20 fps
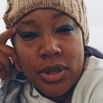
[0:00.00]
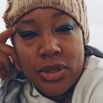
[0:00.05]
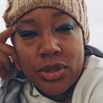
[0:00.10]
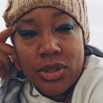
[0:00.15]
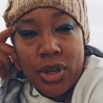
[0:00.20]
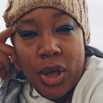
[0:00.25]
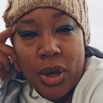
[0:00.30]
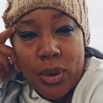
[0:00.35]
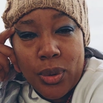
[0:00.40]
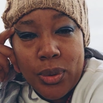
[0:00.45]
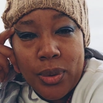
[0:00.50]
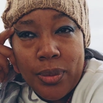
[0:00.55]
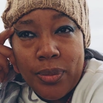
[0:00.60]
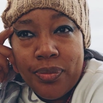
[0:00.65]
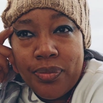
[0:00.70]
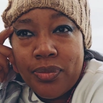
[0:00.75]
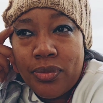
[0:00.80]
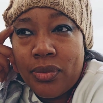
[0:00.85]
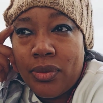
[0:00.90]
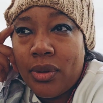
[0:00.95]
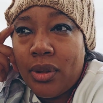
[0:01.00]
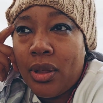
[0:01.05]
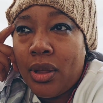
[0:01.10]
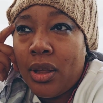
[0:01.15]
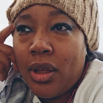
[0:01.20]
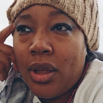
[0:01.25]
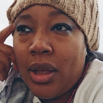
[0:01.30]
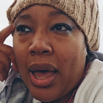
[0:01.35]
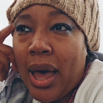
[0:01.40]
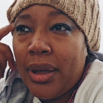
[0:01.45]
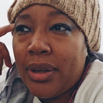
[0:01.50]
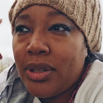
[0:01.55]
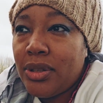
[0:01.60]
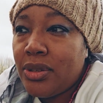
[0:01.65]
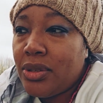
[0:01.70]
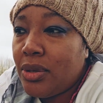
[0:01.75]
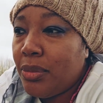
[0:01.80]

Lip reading: So how can